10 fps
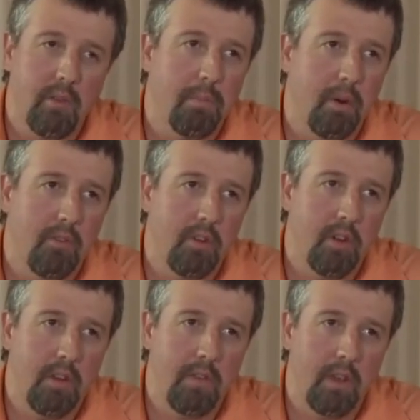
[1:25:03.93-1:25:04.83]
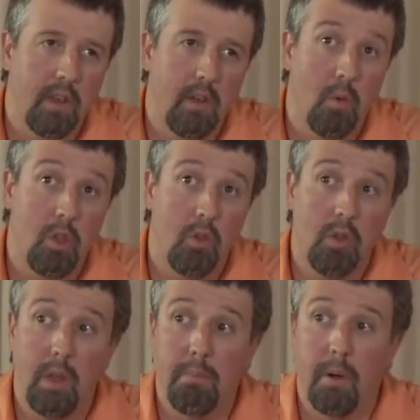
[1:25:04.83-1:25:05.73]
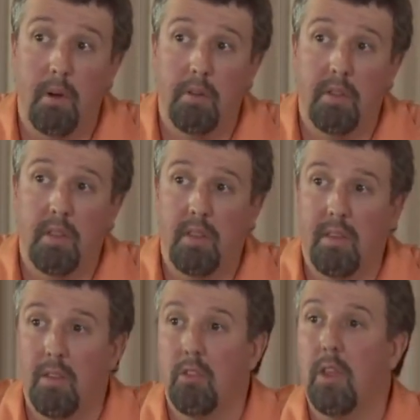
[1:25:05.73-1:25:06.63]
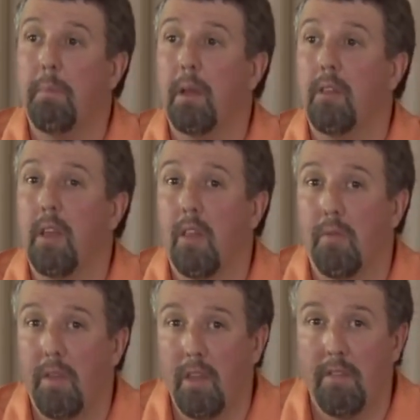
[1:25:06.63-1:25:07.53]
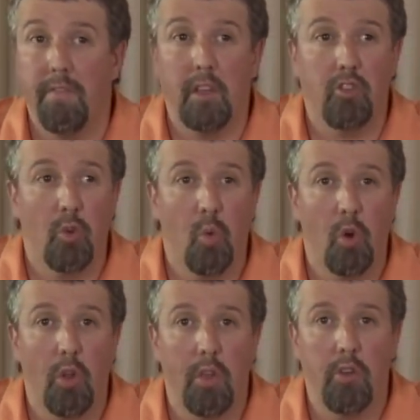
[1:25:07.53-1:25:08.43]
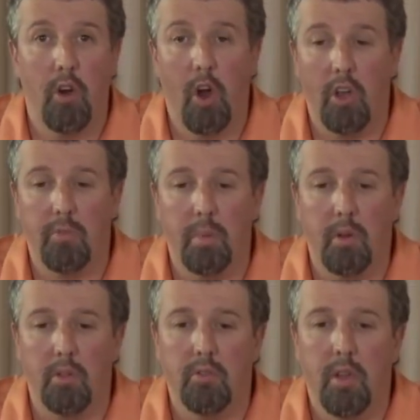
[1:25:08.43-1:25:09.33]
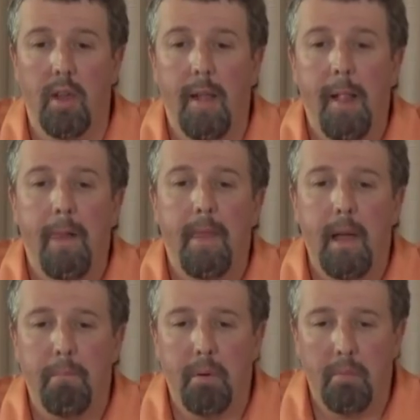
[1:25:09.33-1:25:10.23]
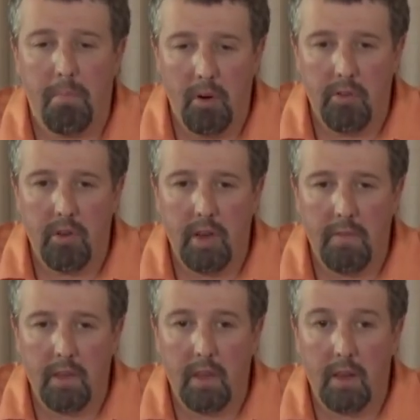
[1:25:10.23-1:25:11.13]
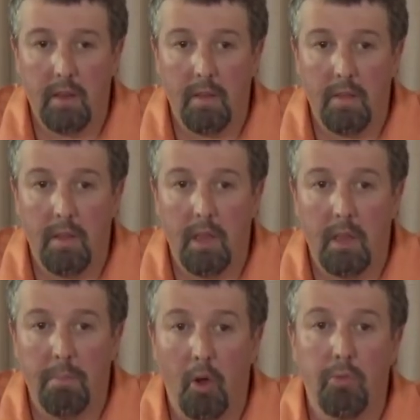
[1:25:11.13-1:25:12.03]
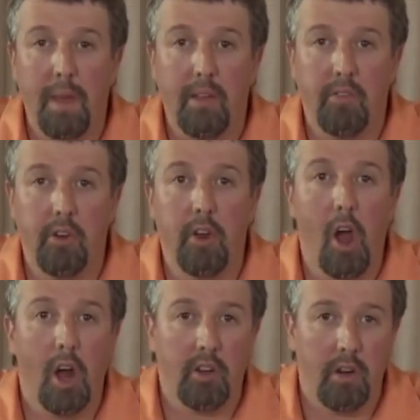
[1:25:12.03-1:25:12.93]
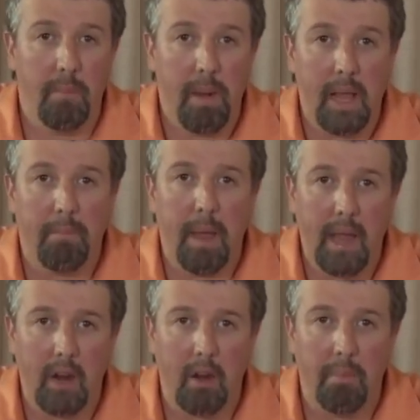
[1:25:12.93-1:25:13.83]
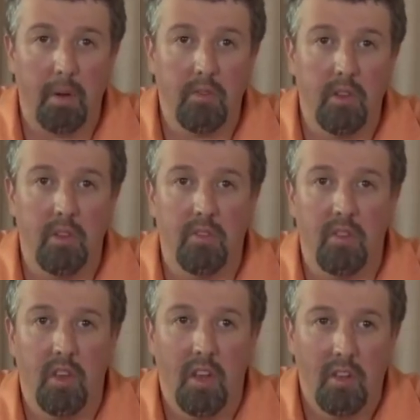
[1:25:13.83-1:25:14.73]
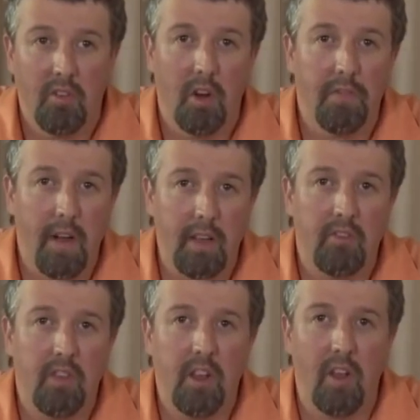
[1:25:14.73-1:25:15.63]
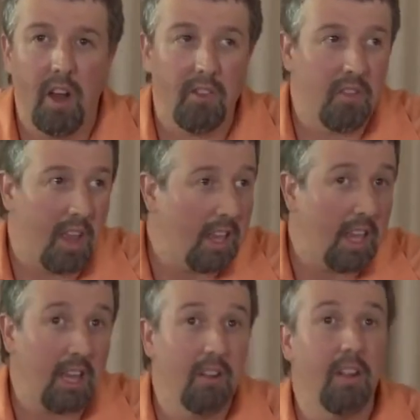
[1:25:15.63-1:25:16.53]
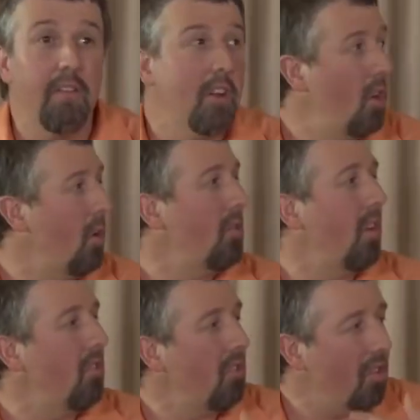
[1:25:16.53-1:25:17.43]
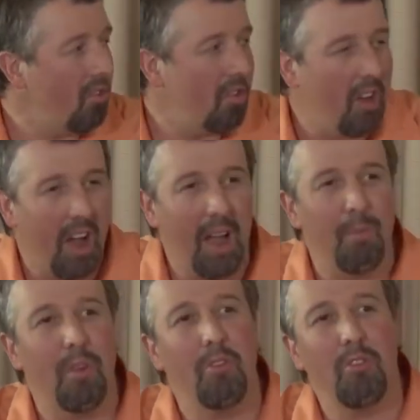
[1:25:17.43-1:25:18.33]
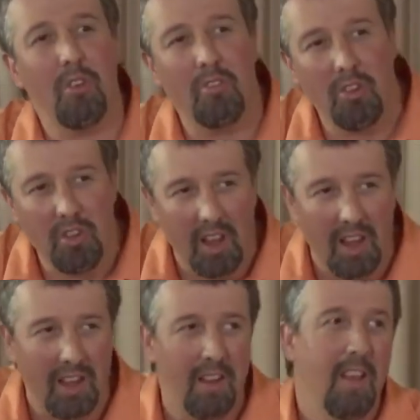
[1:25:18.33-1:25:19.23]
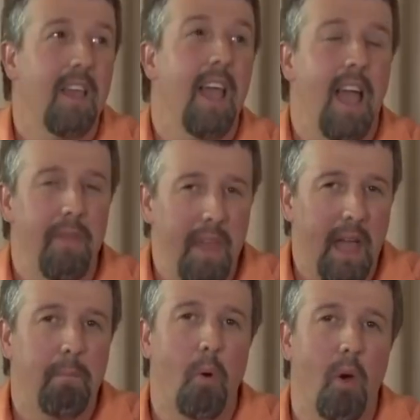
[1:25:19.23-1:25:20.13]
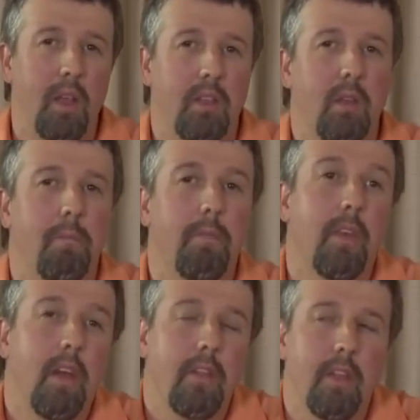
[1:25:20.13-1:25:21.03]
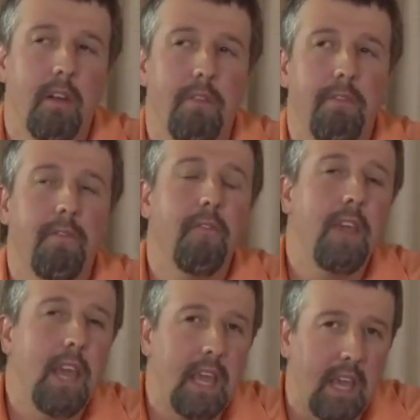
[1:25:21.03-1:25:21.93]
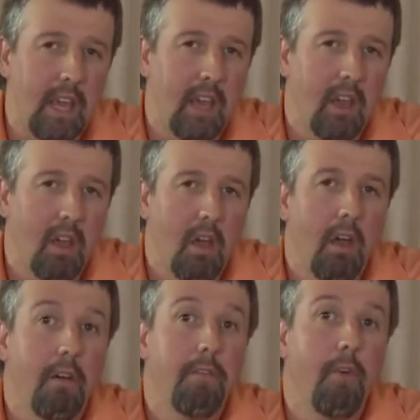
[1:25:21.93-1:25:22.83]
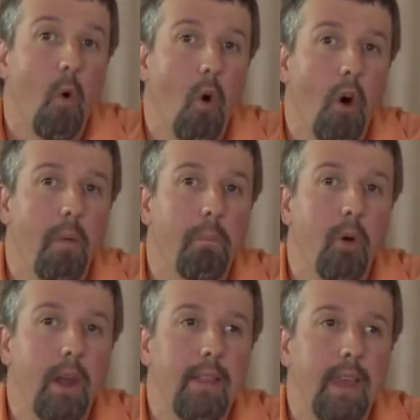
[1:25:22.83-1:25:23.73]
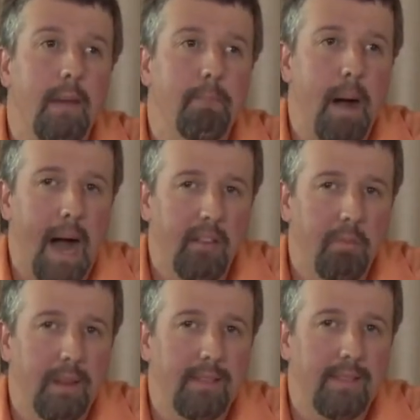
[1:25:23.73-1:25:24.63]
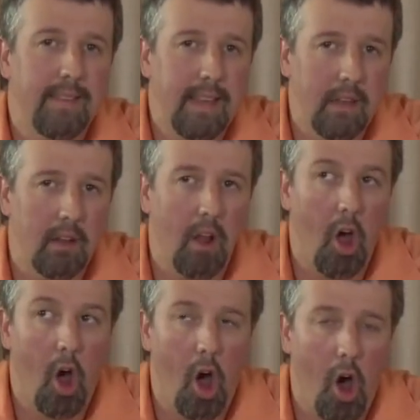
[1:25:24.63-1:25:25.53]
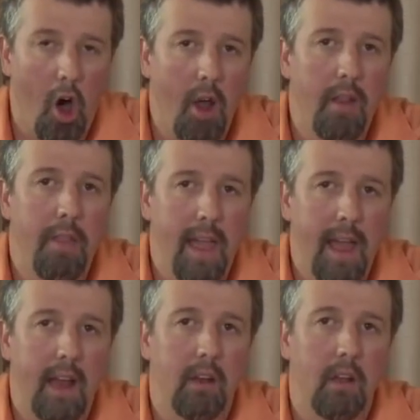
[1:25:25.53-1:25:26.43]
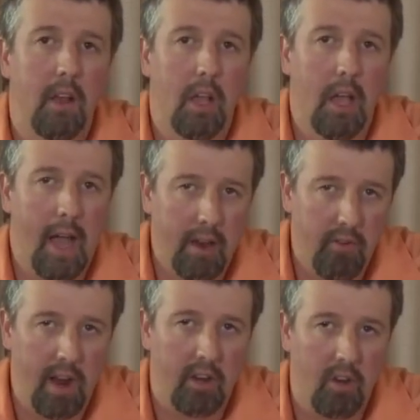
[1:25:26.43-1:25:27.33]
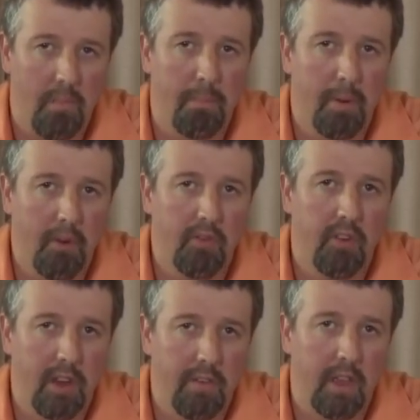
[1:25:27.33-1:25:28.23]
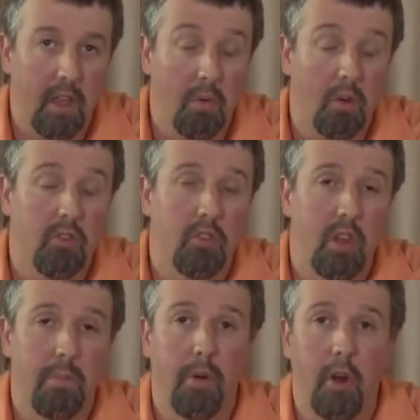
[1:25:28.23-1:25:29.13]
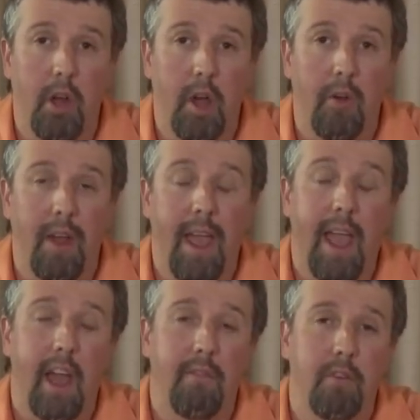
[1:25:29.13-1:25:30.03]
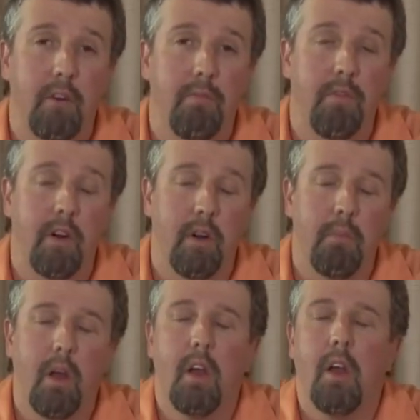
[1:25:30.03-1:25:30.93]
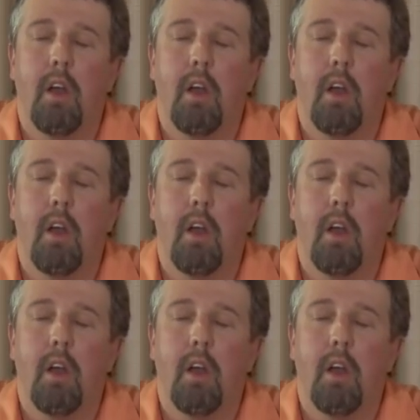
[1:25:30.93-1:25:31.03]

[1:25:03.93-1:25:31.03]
has a birth certificate when you get birthed, typically in the, in the fiction world, in your hospitals. That birth certificate, the postmaster doctor, bank banker, puts his certified seal on it saying he delivered you at such and such a time, such and such a date, at that point, the, the fee for putting the embossment seal on that contract, your birth certificate, which is a pronoun, adverb, verb,